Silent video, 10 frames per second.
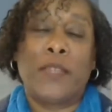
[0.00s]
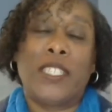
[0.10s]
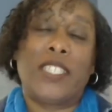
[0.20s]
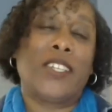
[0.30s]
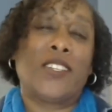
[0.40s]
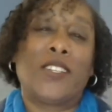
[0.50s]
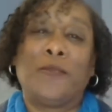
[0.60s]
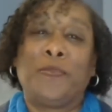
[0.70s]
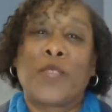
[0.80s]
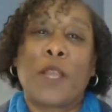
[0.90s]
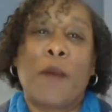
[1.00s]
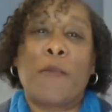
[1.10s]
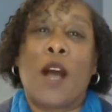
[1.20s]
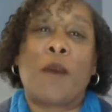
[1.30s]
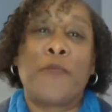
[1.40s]
until my
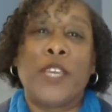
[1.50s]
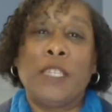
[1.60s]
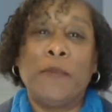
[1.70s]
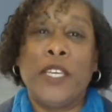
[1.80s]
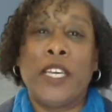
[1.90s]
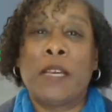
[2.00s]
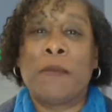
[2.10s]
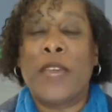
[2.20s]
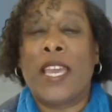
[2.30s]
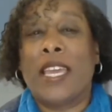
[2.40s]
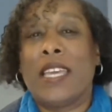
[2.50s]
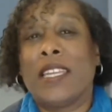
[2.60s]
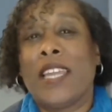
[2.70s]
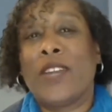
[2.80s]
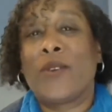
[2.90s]
mom picked me up,
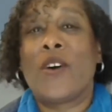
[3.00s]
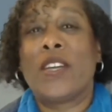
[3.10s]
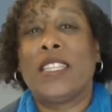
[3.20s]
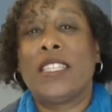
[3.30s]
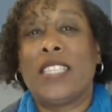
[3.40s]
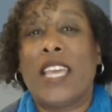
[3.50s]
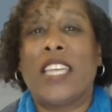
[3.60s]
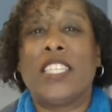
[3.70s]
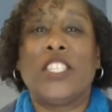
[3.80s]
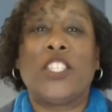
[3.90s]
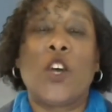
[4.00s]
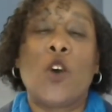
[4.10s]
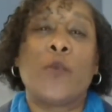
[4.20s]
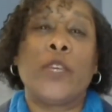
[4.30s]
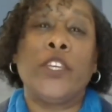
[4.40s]
and later on in the day, she
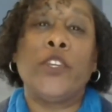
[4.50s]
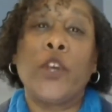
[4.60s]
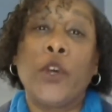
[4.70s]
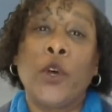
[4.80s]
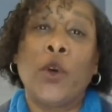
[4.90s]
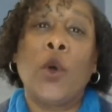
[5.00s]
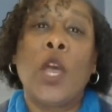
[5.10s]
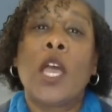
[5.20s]
told me, you know,